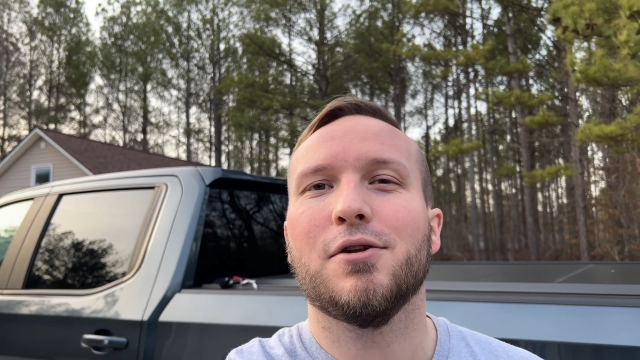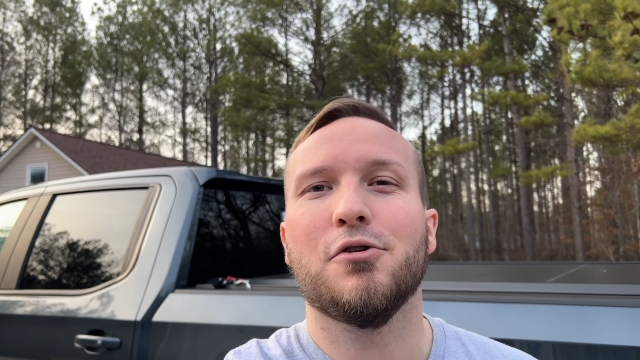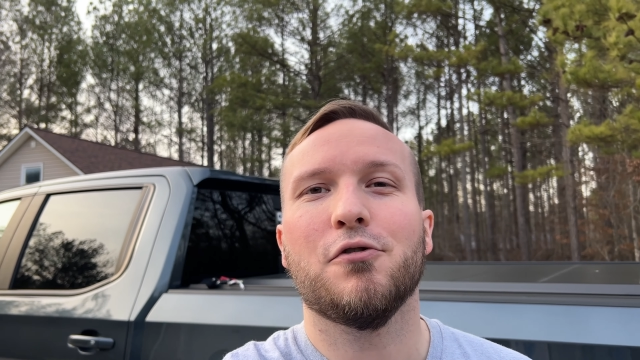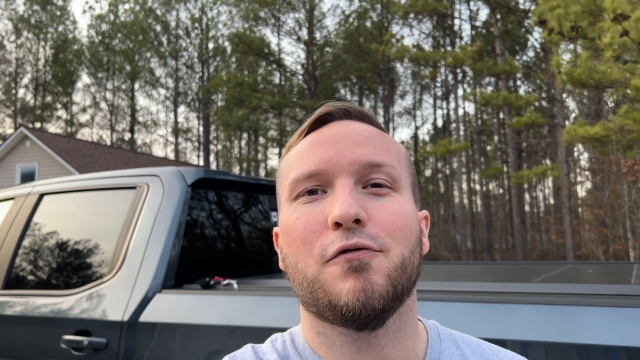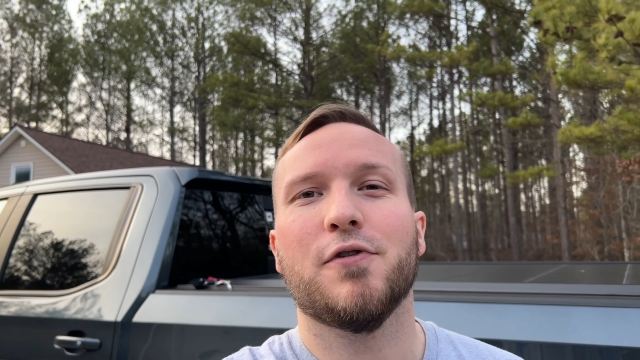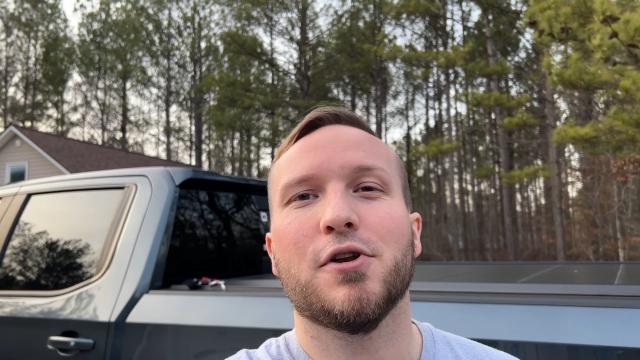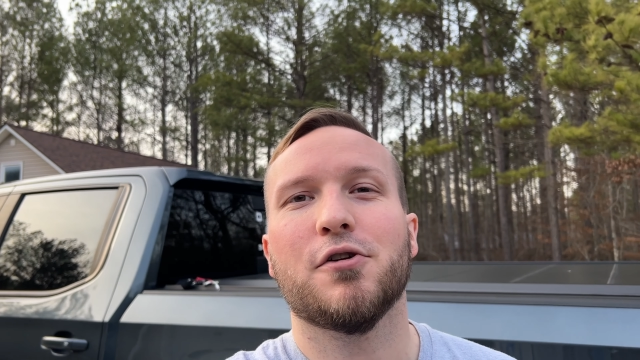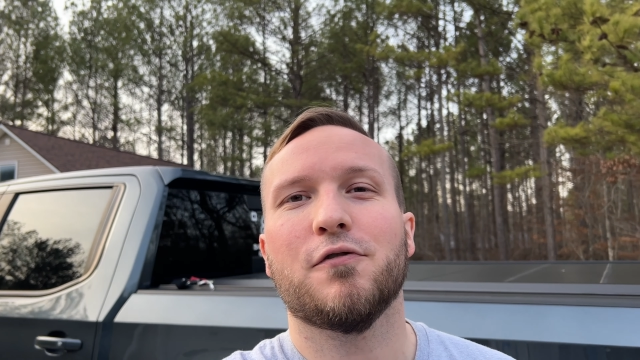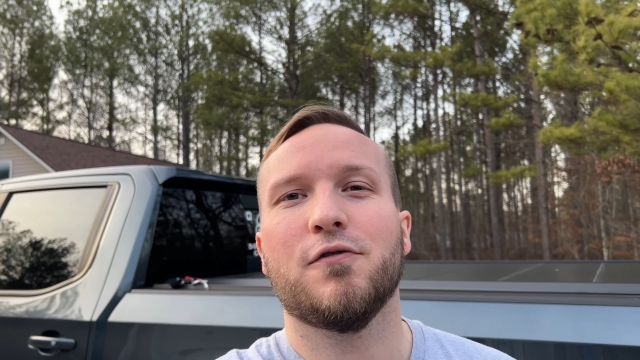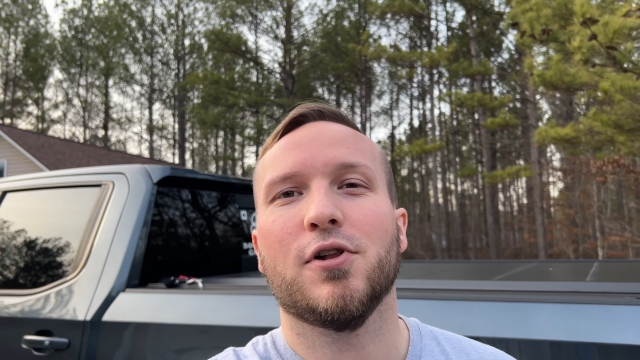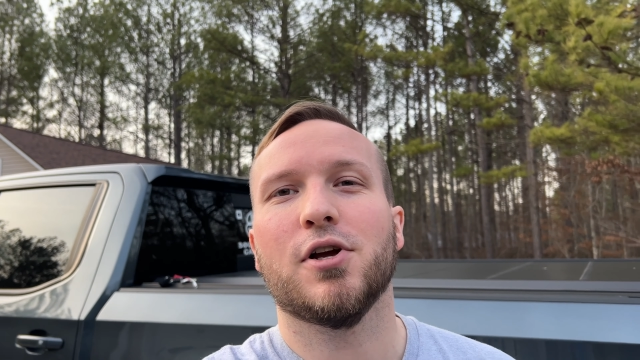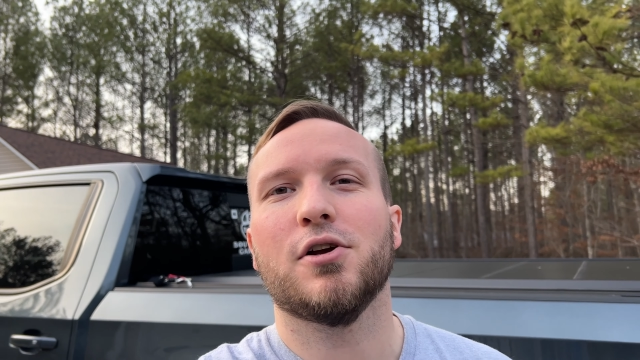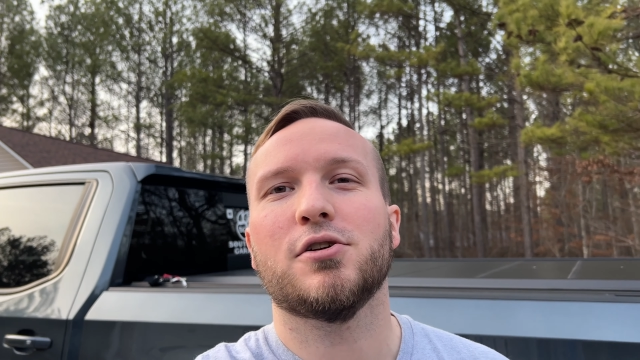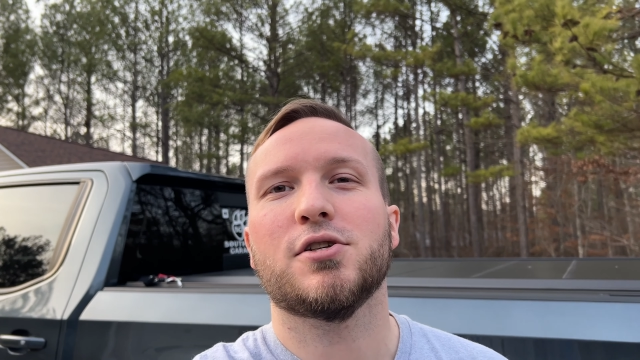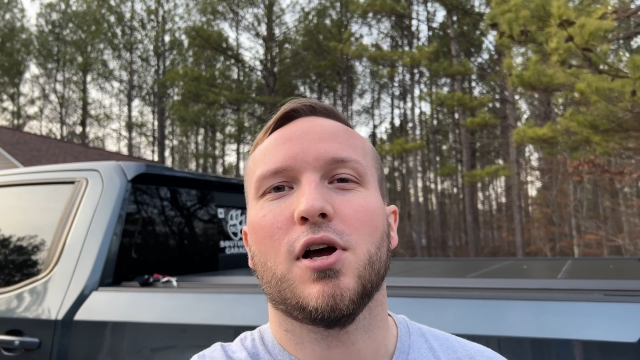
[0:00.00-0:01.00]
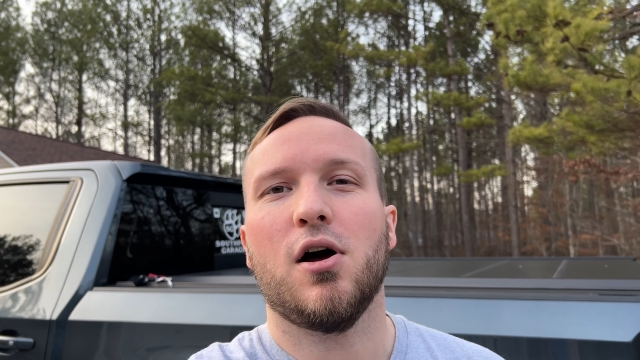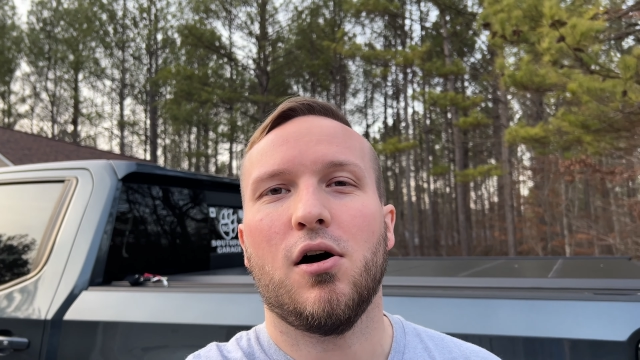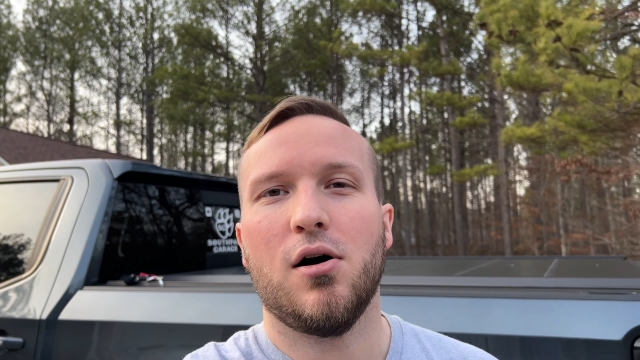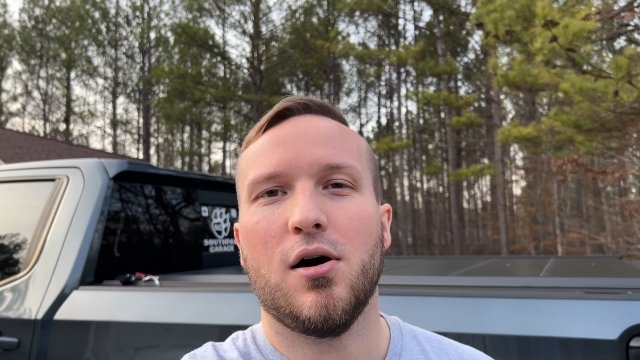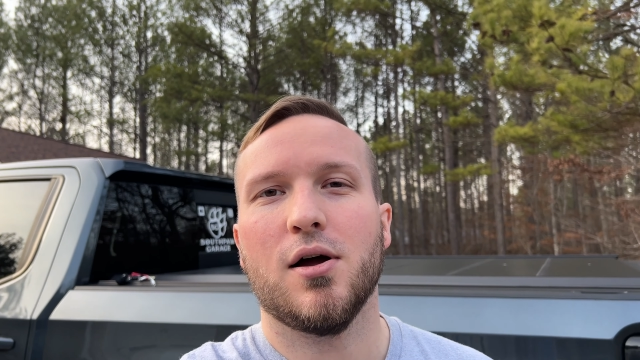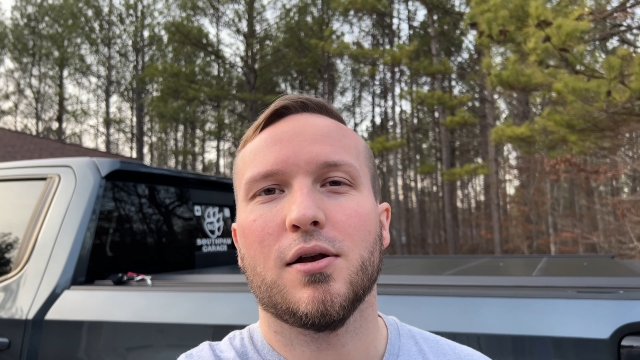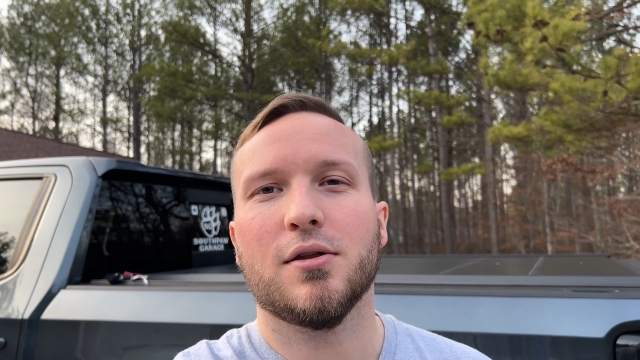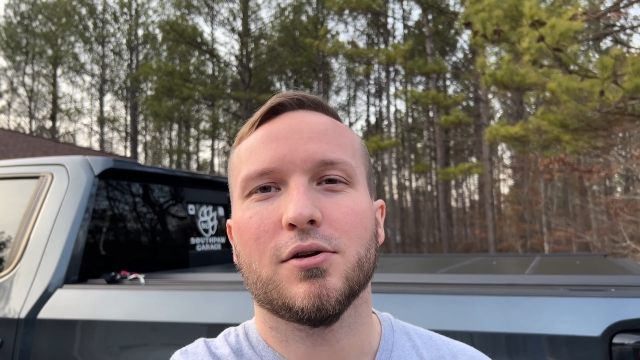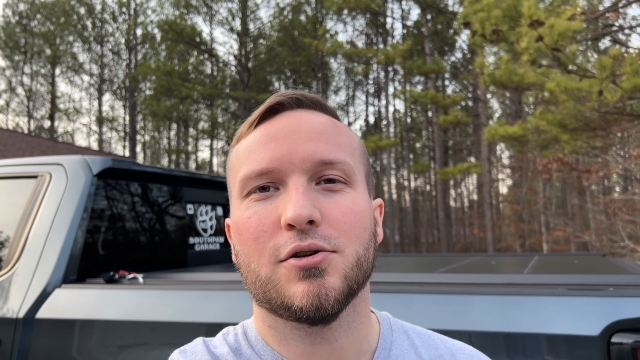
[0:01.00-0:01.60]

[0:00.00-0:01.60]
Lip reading: new fender flares on the